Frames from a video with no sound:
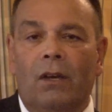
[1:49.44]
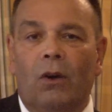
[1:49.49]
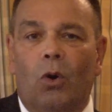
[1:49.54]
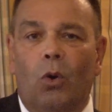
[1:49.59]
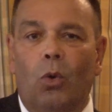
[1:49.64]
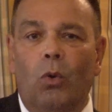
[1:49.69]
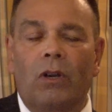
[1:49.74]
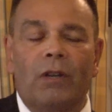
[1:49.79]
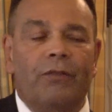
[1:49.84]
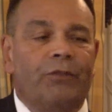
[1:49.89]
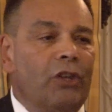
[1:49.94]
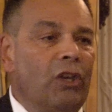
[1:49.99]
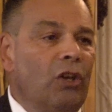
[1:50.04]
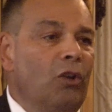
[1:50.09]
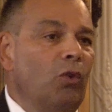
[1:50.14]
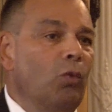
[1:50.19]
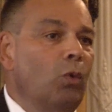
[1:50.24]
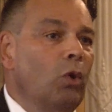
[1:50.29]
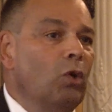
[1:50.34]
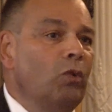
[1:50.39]
All of
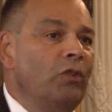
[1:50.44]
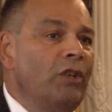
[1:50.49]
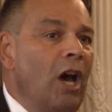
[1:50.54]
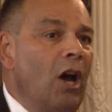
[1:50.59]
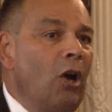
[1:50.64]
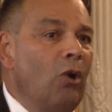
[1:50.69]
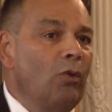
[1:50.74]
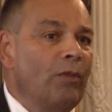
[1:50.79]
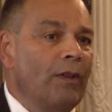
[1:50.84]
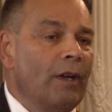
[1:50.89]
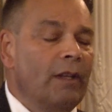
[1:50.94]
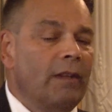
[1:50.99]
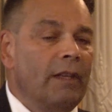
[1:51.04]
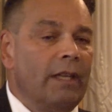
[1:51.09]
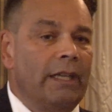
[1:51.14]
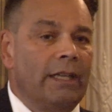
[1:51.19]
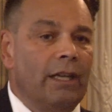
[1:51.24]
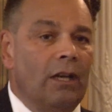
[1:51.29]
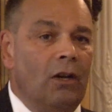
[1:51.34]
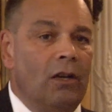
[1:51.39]
you will know that
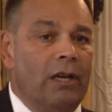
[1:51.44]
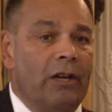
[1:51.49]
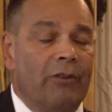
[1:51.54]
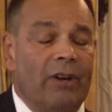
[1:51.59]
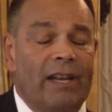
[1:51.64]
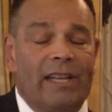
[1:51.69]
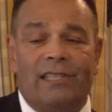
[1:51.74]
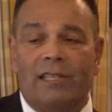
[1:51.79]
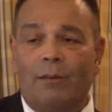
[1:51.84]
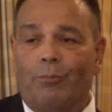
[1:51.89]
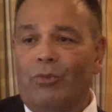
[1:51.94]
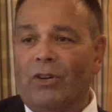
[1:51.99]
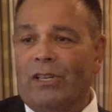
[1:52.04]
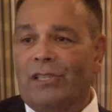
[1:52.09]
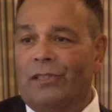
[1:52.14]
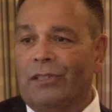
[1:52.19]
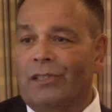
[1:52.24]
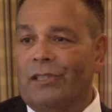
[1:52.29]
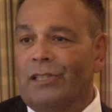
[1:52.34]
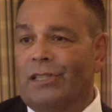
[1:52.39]
the early release of
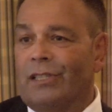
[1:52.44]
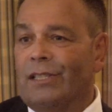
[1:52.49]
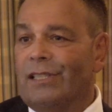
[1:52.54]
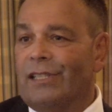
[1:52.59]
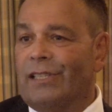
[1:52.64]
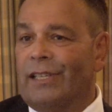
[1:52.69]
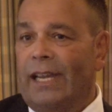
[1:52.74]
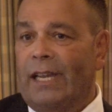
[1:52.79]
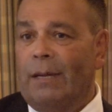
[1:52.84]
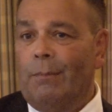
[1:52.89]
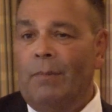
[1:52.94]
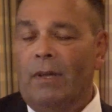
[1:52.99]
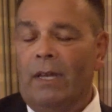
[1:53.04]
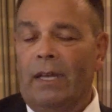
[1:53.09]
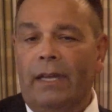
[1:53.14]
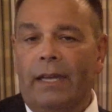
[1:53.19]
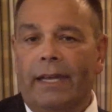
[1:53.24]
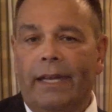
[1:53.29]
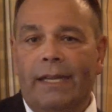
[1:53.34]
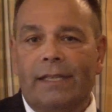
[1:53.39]
prisoners scheme
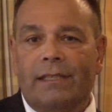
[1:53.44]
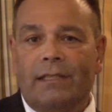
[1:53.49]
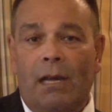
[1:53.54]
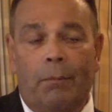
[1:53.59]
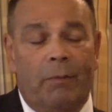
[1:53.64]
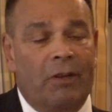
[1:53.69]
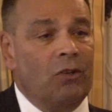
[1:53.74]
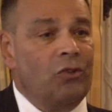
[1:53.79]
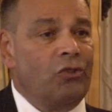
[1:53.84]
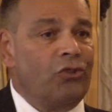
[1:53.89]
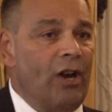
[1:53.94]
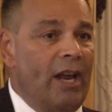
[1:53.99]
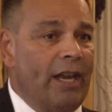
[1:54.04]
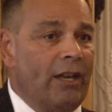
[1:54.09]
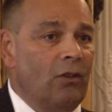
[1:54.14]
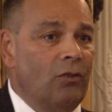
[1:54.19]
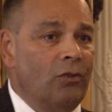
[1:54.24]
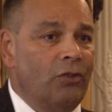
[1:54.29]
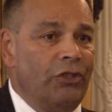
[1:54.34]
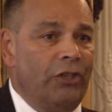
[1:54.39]
is coming on
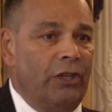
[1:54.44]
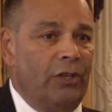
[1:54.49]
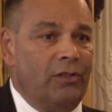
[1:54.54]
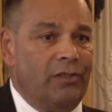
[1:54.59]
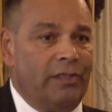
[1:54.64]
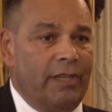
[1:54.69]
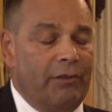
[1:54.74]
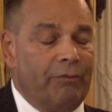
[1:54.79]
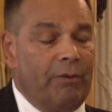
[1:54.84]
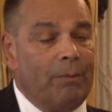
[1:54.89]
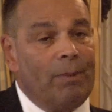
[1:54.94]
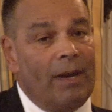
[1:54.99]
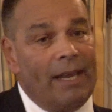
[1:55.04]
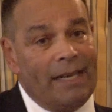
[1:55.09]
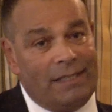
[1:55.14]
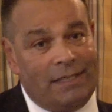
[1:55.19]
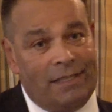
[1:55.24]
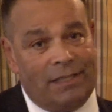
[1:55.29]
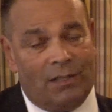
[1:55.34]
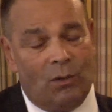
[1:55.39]
track on Tuesday. It
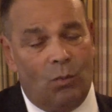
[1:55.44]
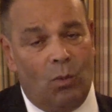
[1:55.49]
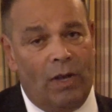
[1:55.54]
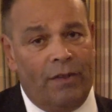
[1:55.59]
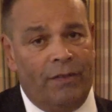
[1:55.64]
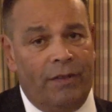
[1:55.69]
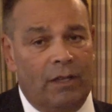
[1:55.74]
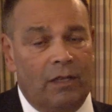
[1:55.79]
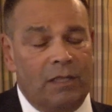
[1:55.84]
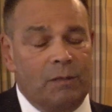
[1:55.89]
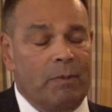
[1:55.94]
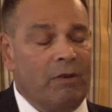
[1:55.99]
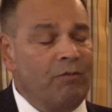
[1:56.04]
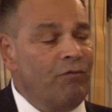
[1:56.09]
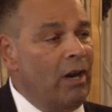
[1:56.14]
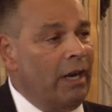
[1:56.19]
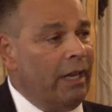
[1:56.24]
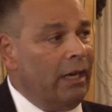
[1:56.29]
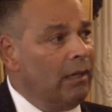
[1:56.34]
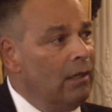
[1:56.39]
replaces the one that has been
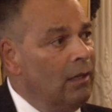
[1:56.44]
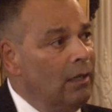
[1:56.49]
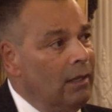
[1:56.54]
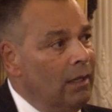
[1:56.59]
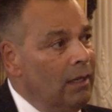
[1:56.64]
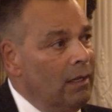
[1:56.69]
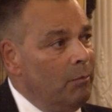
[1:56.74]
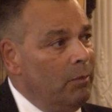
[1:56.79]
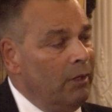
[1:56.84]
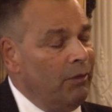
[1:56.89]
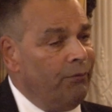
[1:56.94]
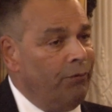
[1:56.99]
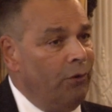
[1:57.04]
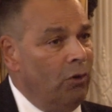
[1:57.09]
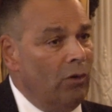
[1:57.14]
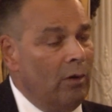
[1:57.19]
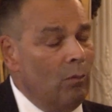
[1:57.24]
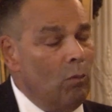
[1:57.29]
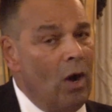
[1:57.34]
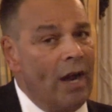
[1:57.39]
running
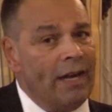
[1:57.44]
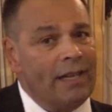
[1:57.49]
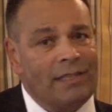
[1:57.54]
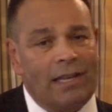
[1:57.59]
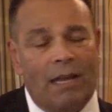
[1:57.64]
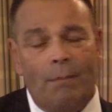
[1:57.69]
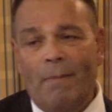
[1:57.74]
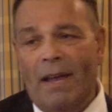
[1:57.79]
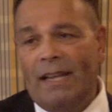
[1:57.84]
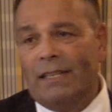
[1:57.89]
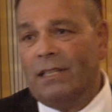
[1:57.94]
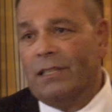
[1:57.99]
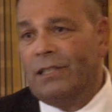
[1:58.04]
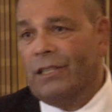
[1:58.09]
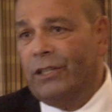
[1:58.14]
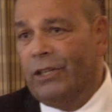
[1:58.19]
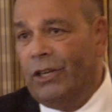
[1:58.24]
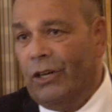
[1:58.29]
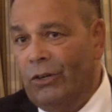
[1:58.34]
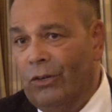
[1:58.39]
before. And why does that matter
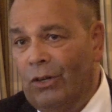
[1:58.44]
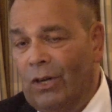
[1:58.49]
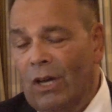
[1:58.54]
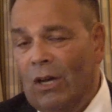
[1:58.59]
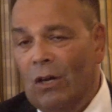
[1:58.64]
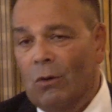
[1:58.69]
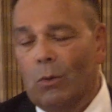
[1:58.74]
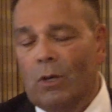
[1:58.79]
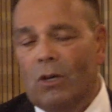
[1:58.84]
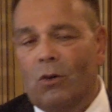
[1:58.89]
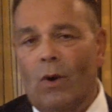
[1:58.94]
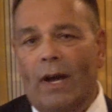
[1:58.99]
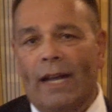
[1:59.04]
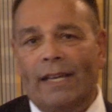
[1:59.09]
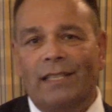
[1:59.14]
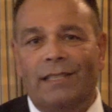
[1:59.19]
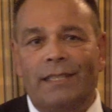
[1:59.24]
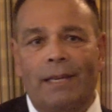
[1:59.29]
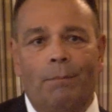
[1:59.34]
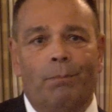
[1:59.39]
to you? Well,
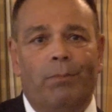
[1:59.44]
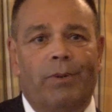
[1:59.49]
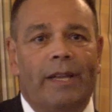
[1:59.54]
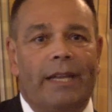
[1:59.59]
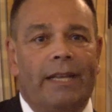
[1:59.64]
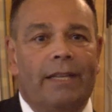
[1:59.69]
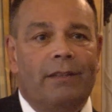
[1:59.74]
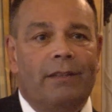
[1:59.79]
quite simply